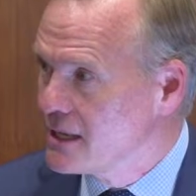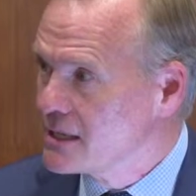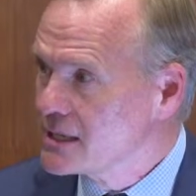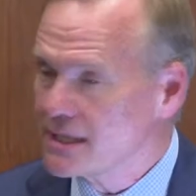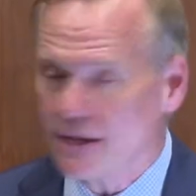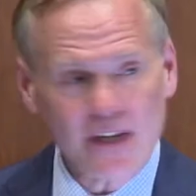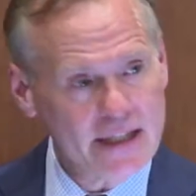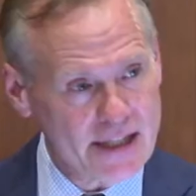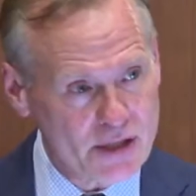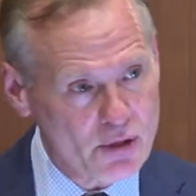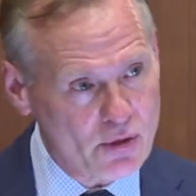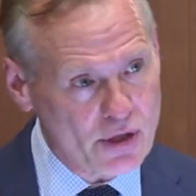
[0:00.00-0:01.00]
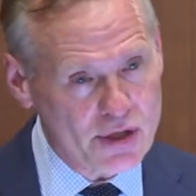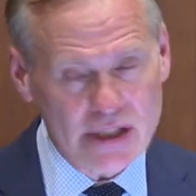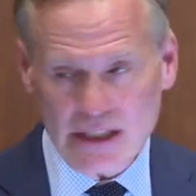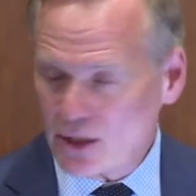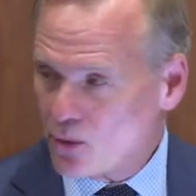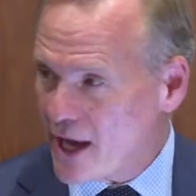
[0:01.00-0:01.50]
civic discourse
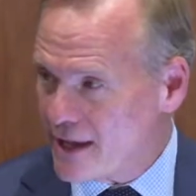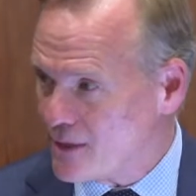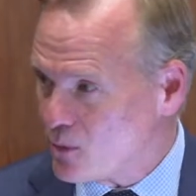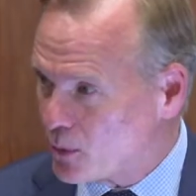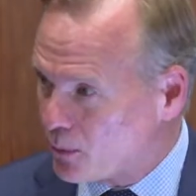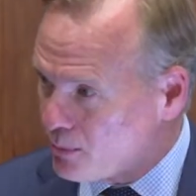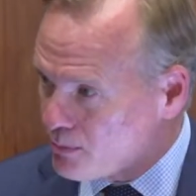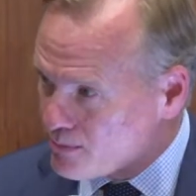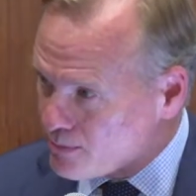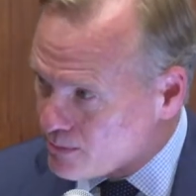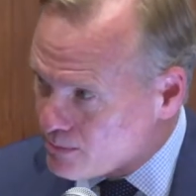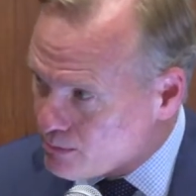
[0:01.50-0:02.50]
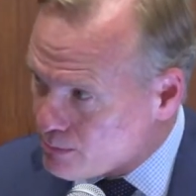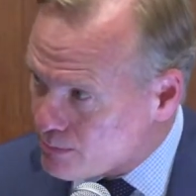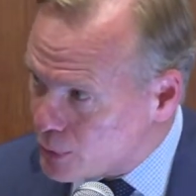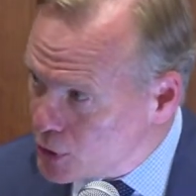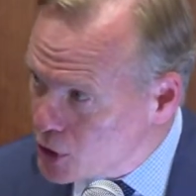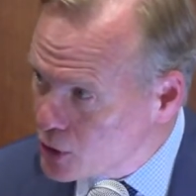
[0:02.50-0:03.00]
in a way that would
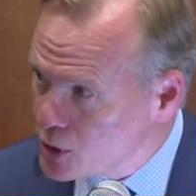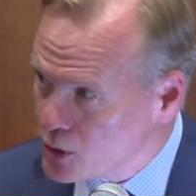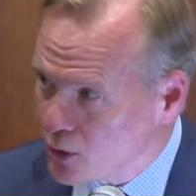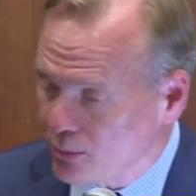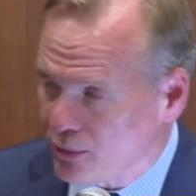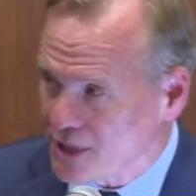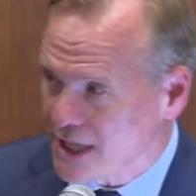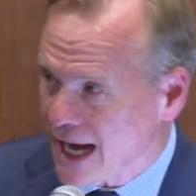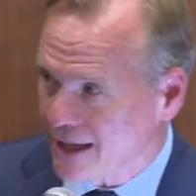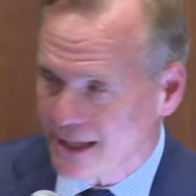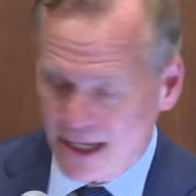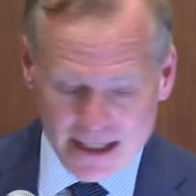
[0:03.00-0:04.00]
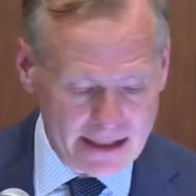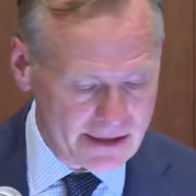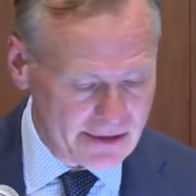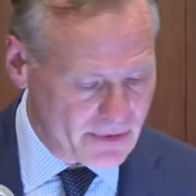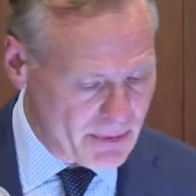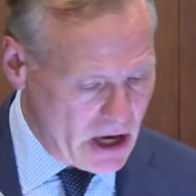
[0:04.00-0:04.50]
produce or protect the ideas
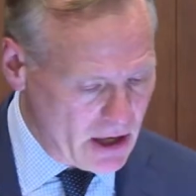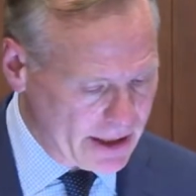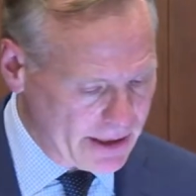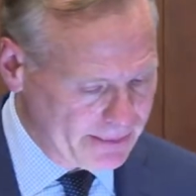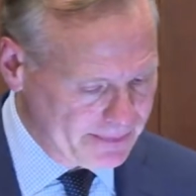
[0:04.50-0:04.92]
of America.